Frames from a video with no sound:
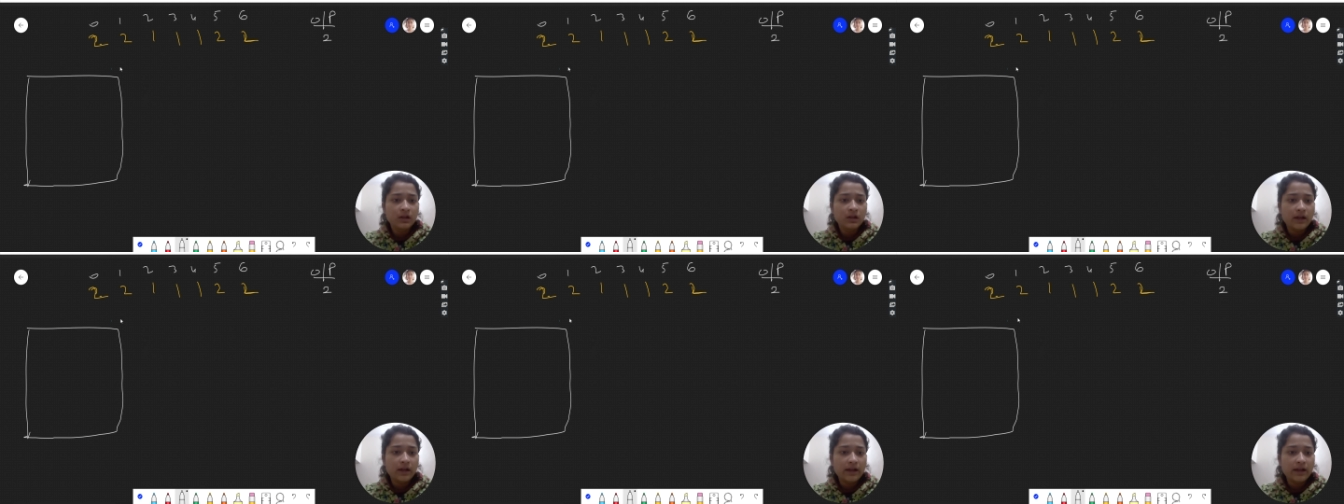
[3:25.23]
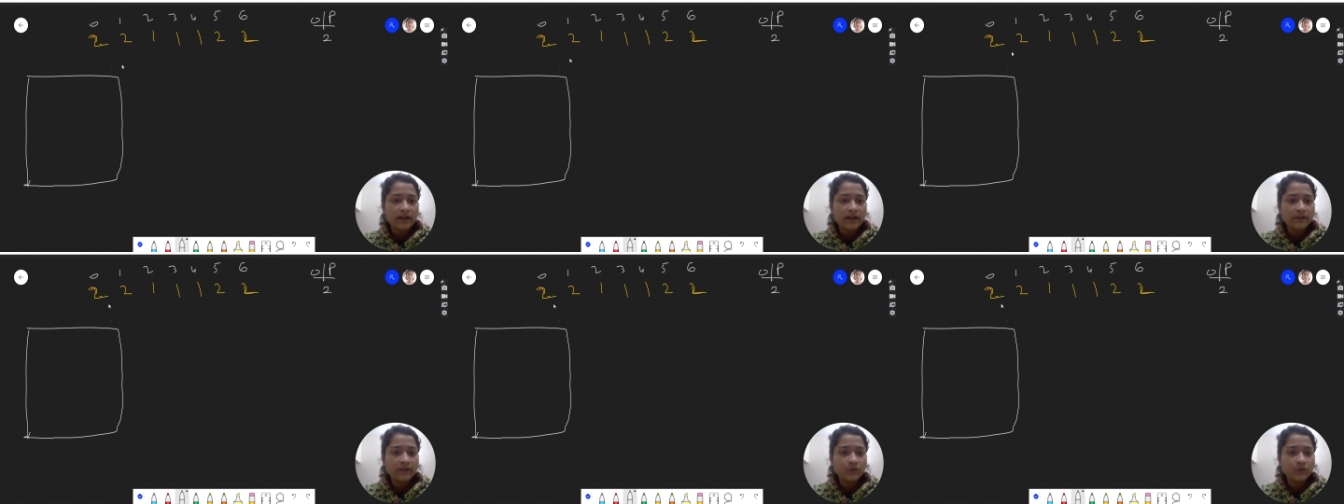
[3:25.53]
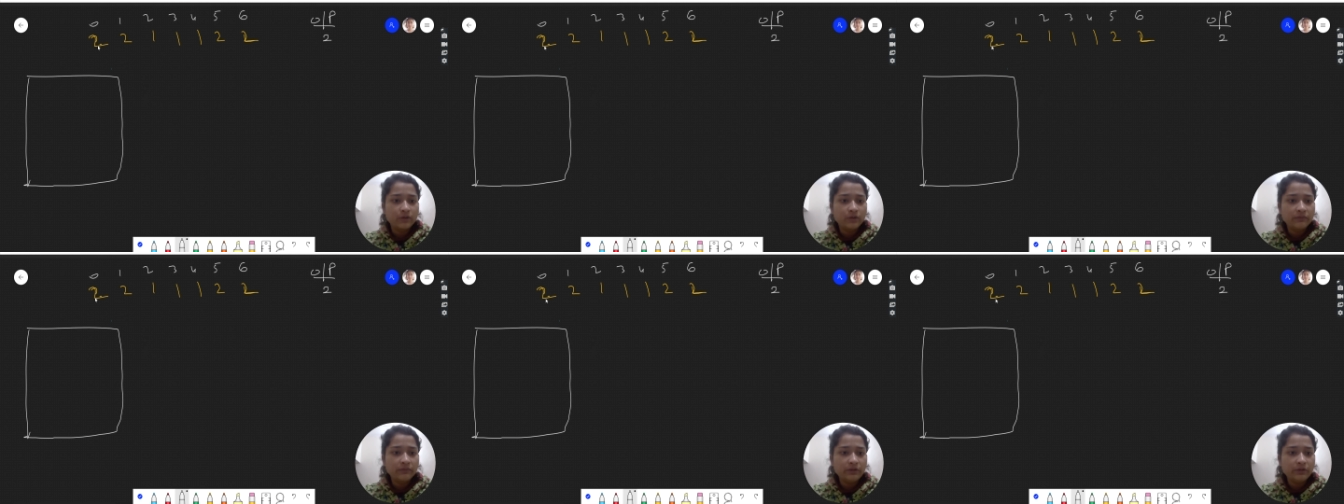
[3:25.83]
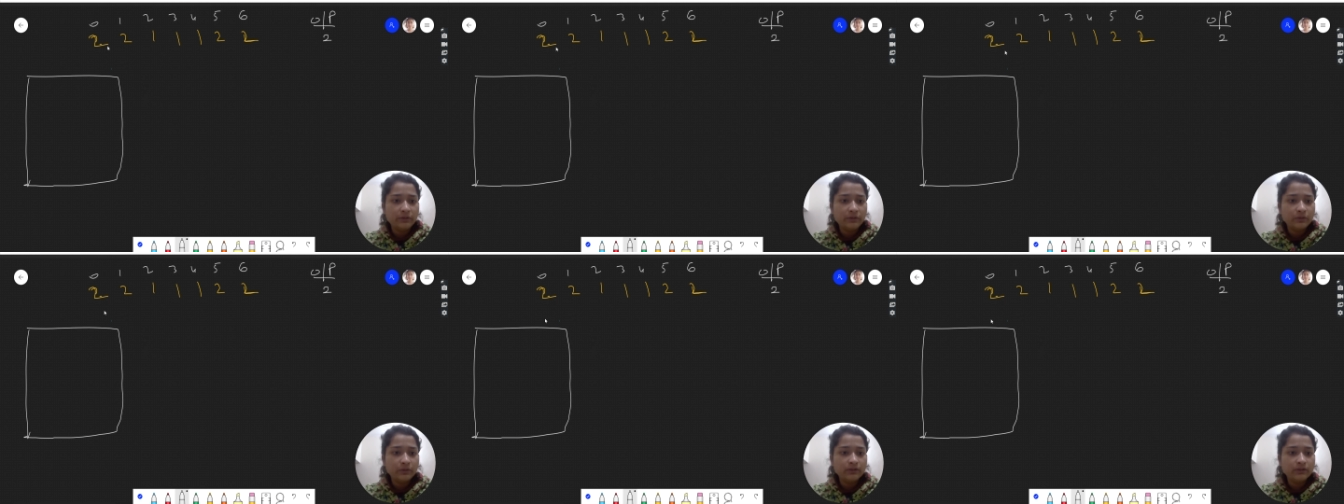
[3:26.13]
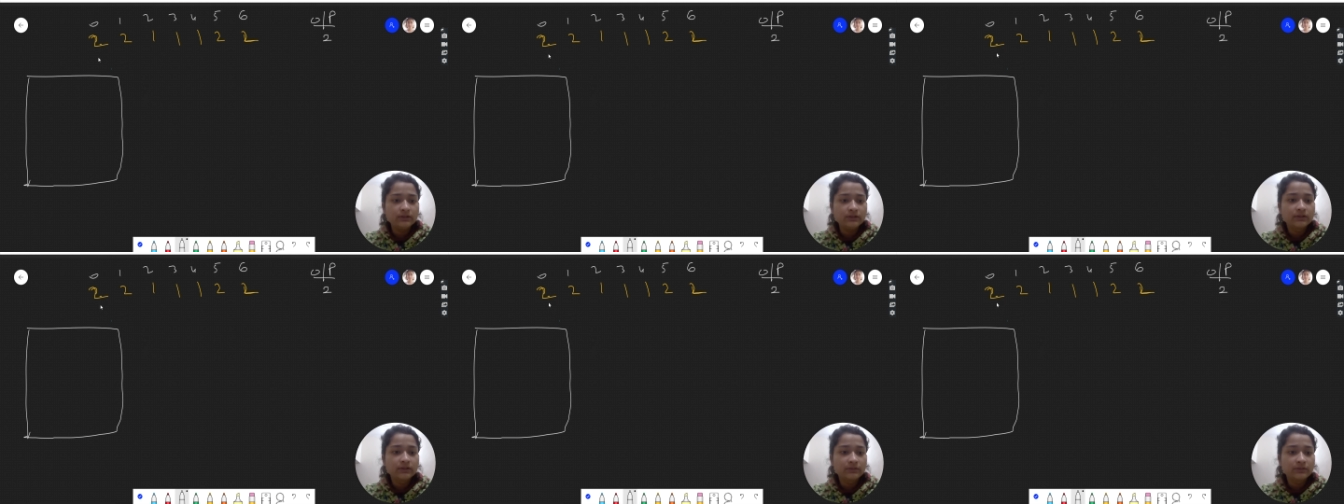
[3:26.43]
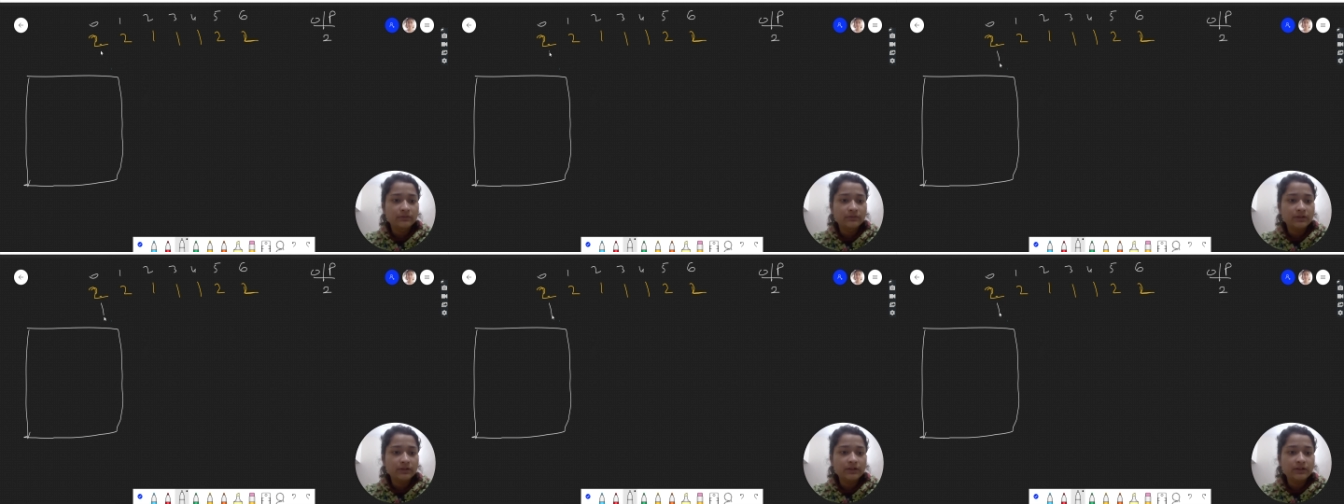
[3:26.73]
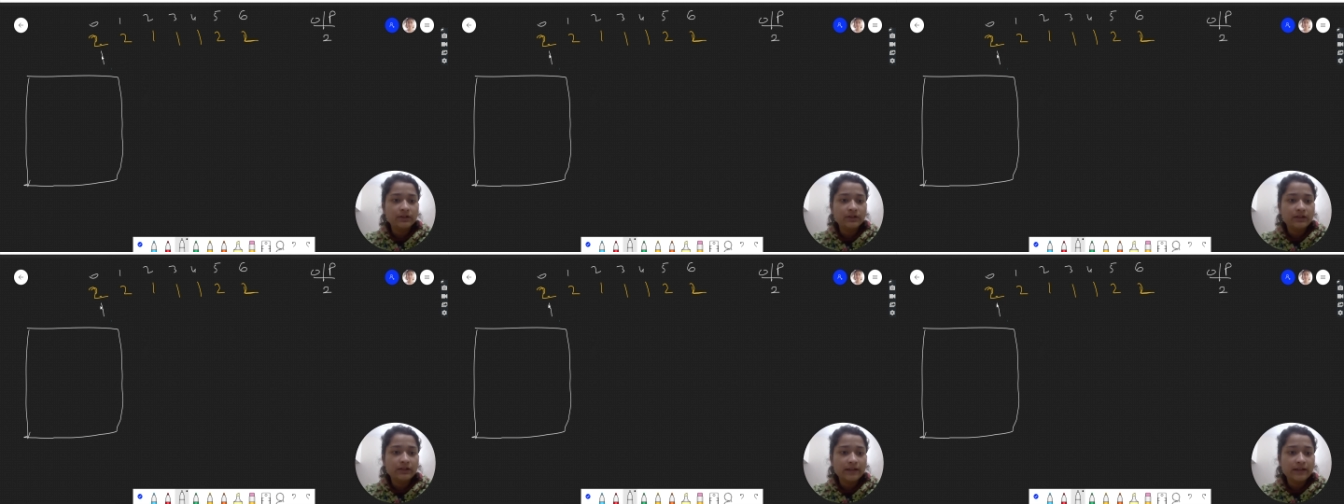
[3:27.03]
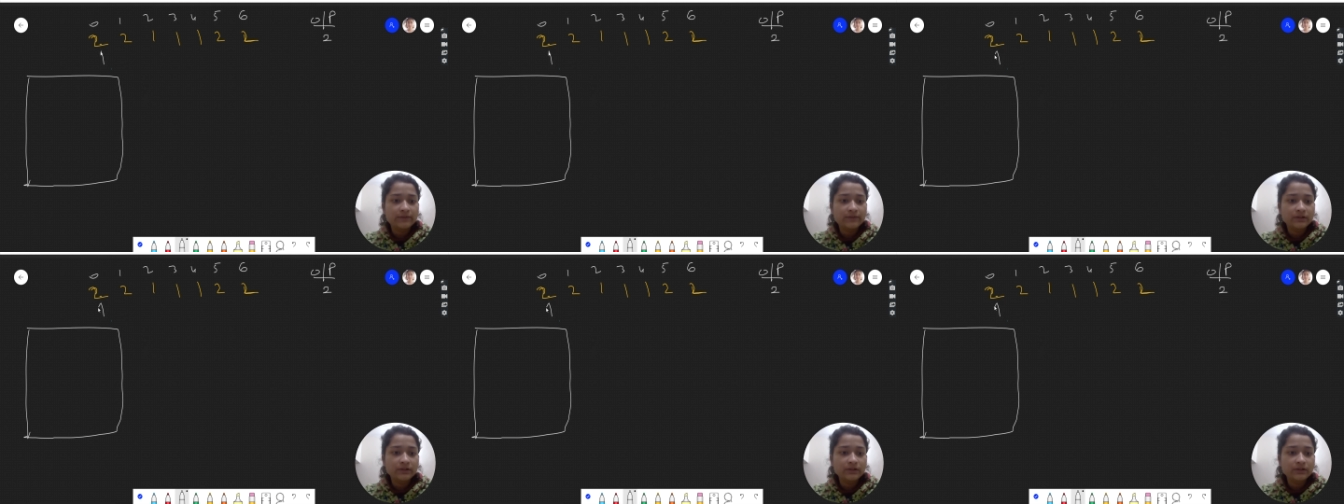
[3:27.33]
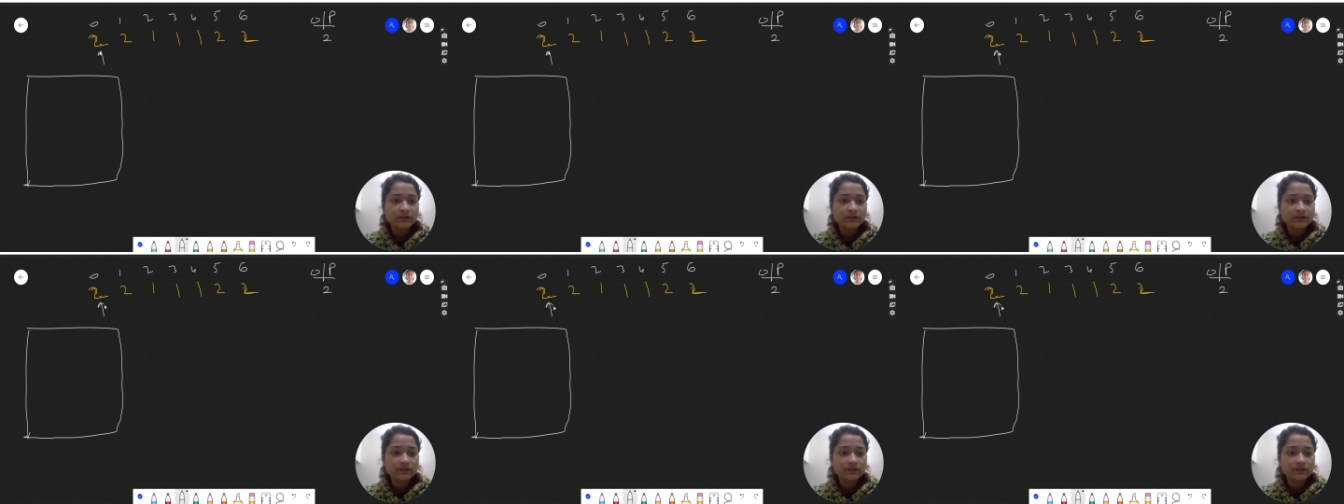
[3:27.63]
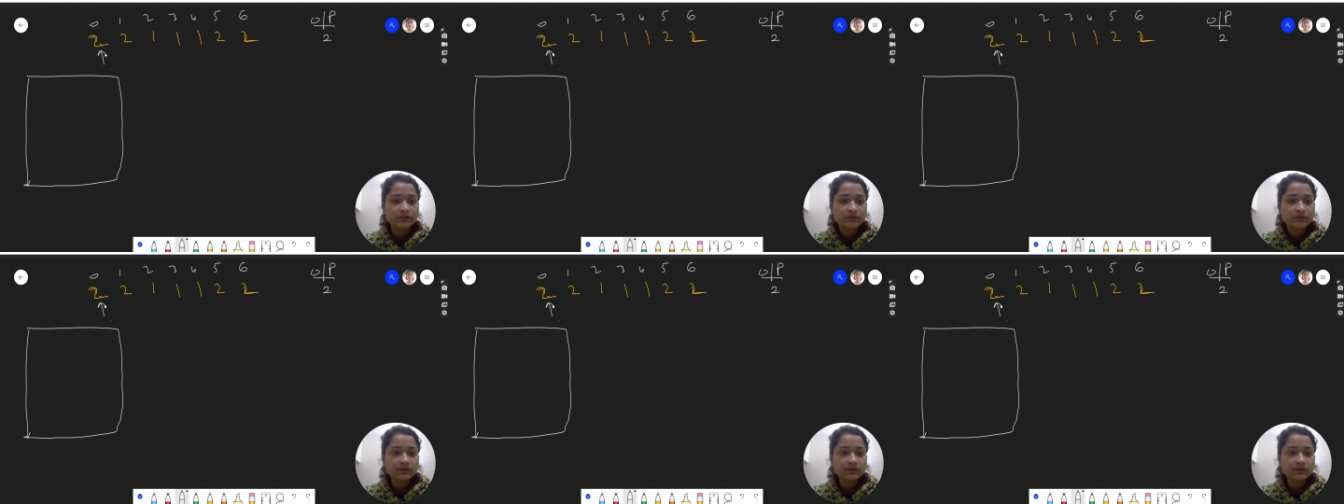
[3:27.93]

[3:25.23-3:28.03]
And what we will do is we will traverse